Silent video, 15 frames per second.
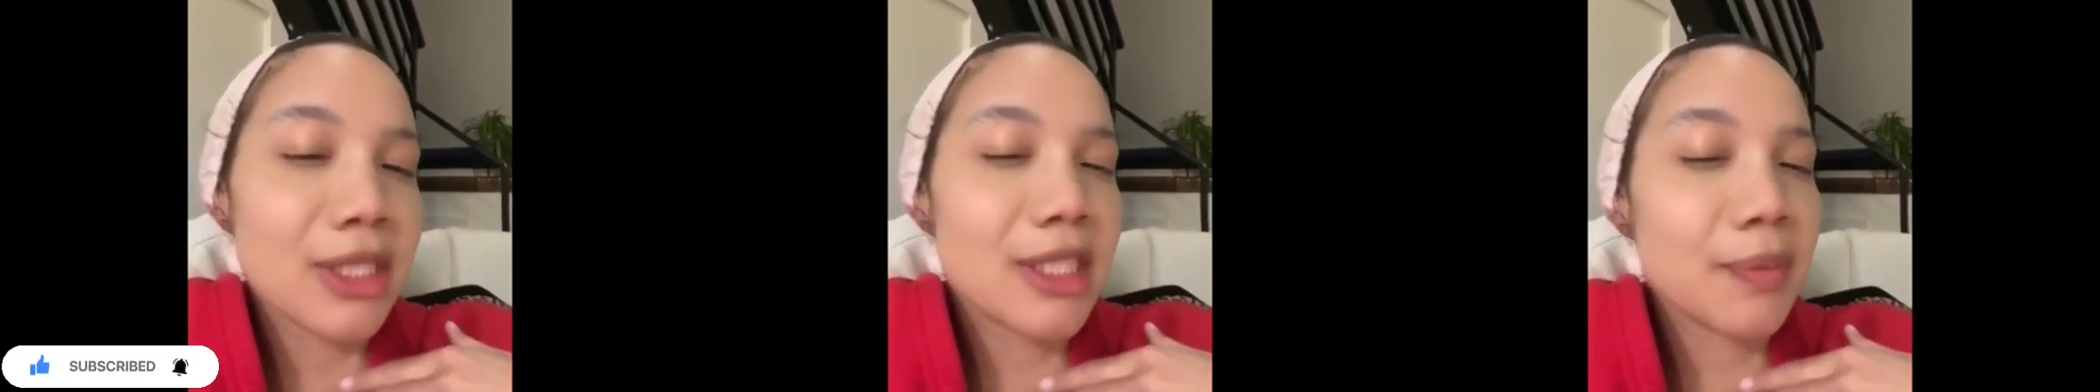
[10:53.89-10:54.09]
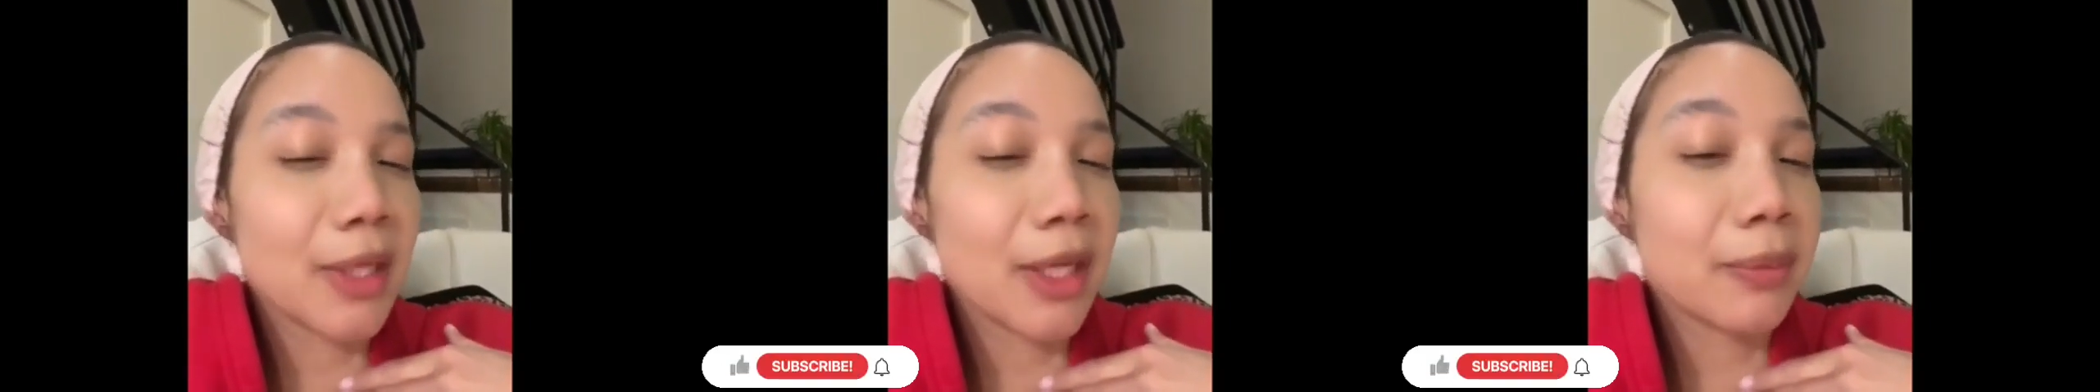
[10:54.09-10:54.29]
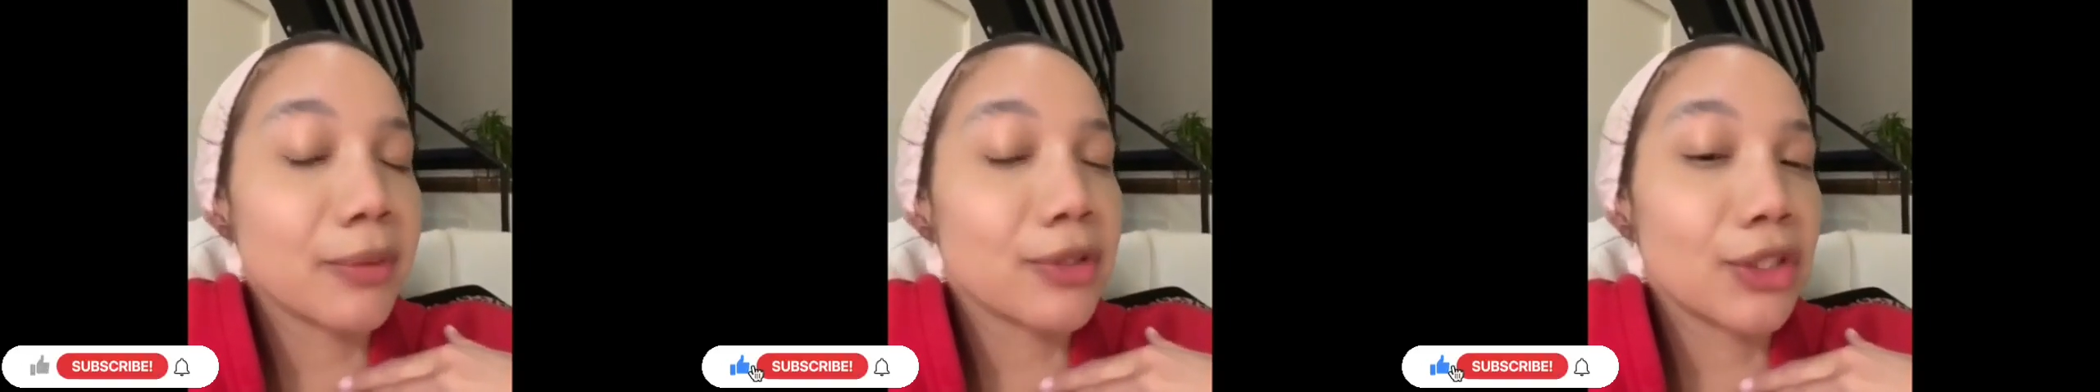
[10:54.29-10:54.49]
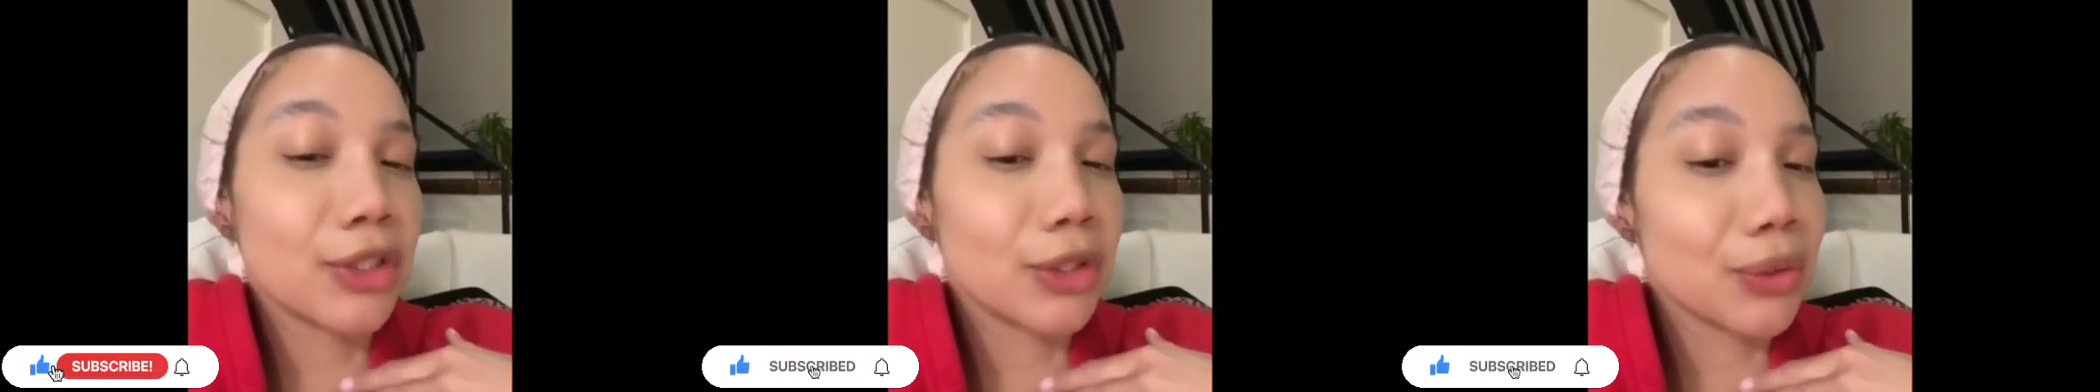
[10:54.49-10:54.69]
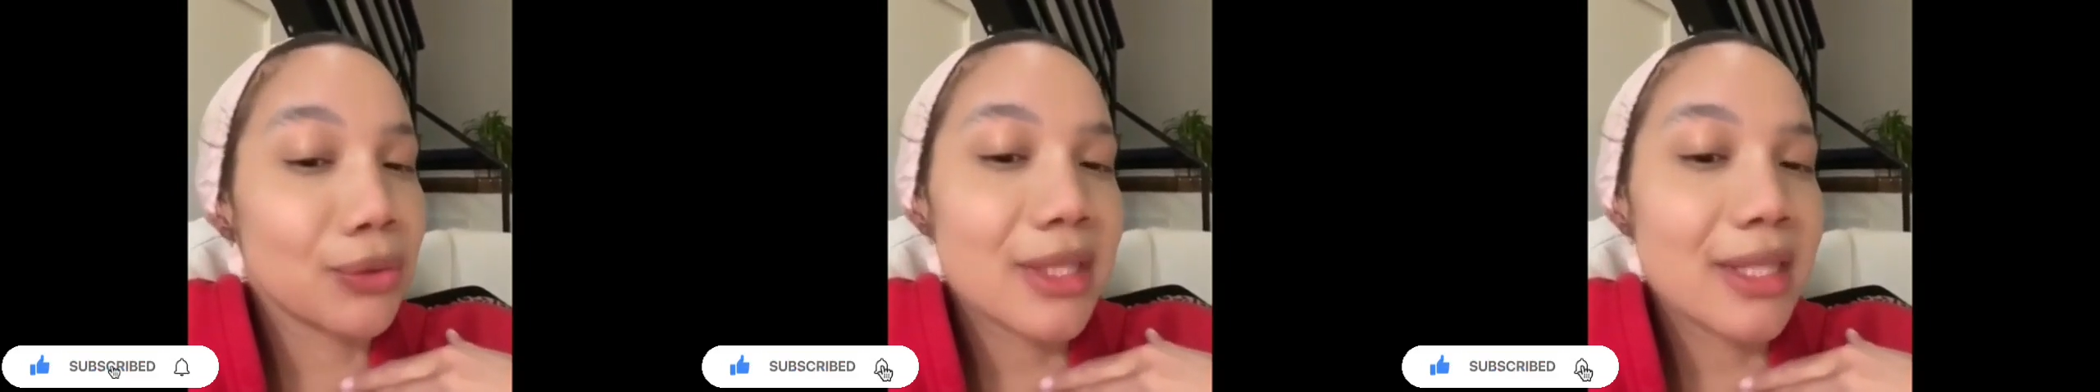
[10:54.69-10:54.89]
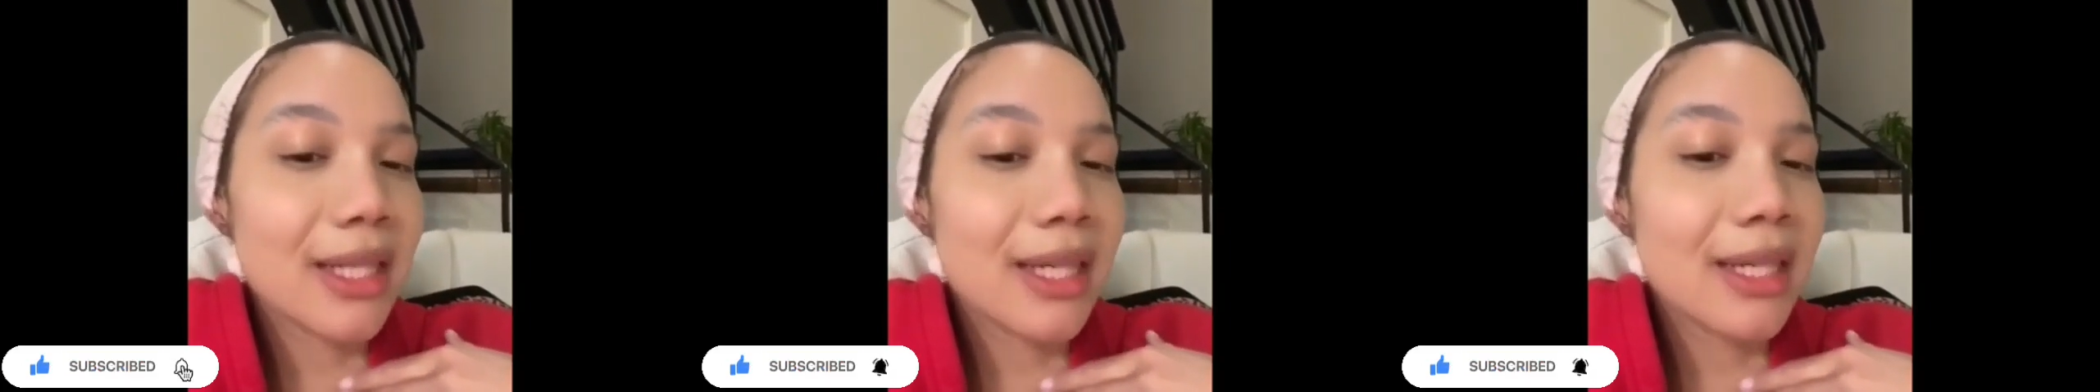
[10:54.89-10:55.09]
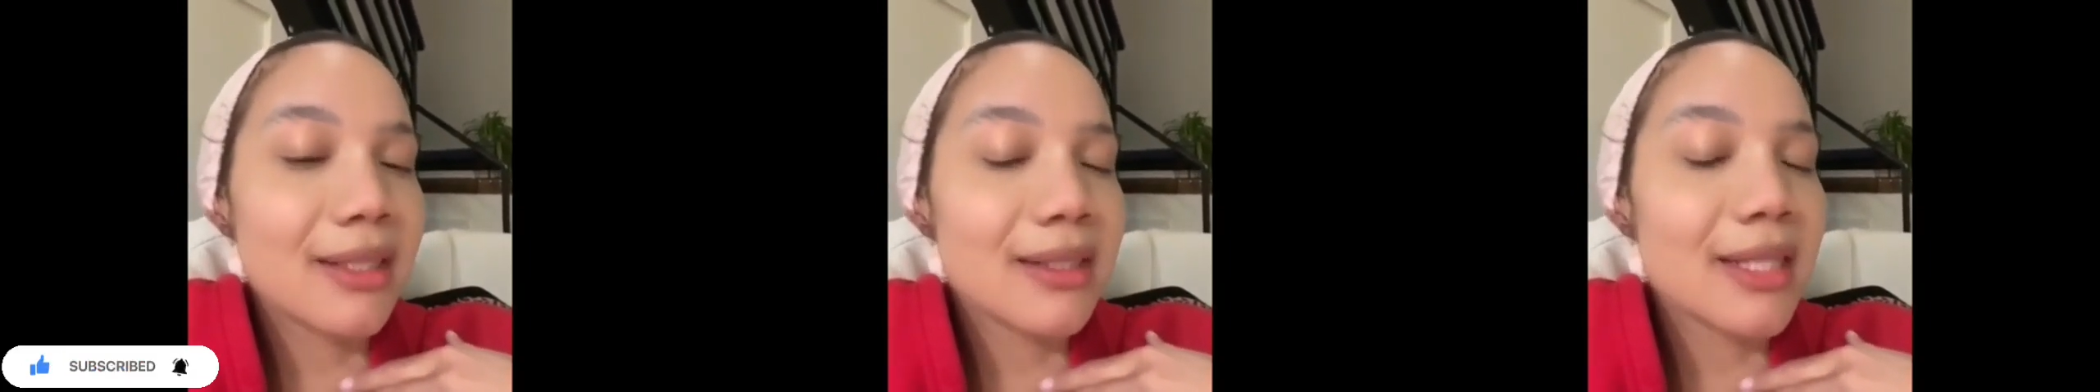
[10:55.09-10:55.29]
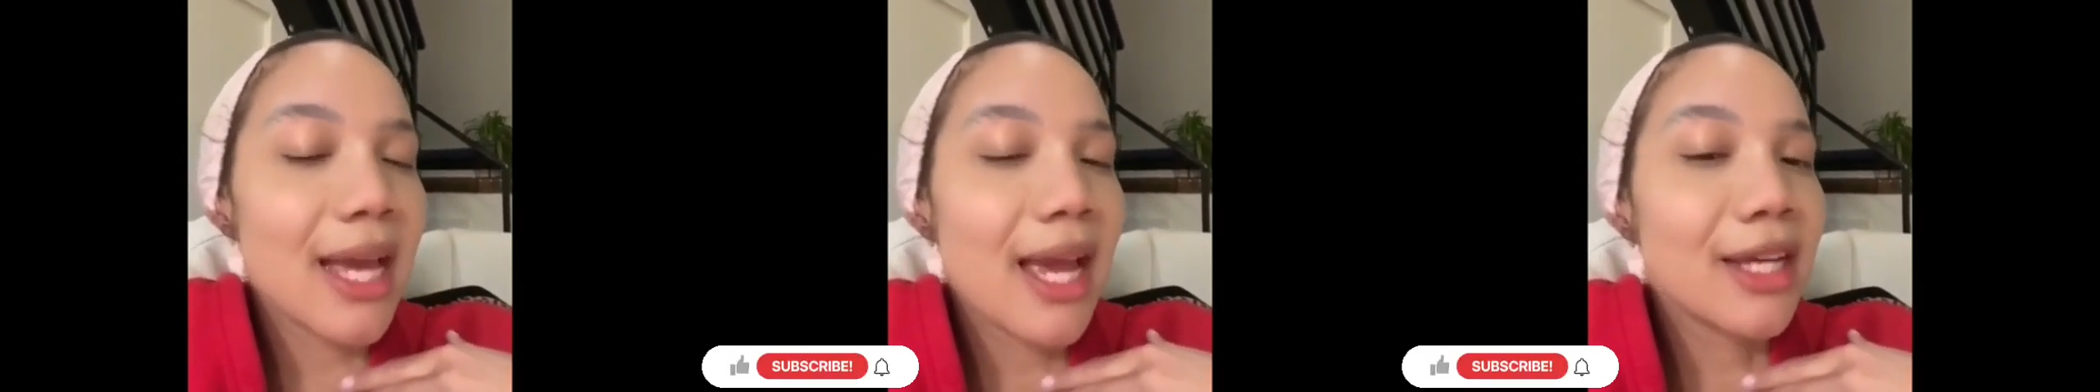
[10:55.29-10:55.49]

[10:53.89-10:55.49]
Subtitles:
to be able to use things.